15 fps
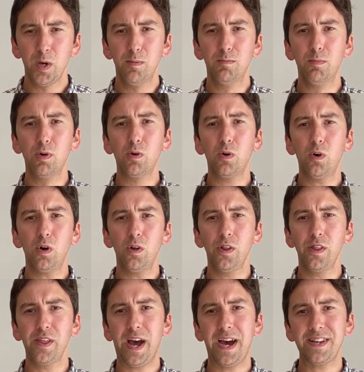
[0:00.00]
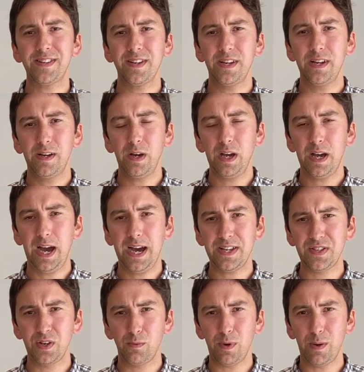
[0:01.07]
More on that
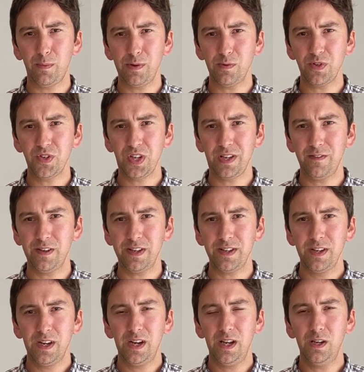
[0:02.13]
as and when we receive it.